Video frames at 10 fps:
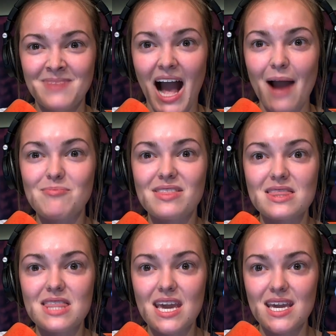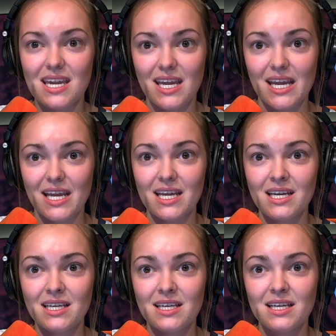I'm
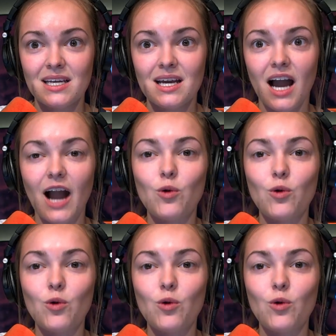thinking, I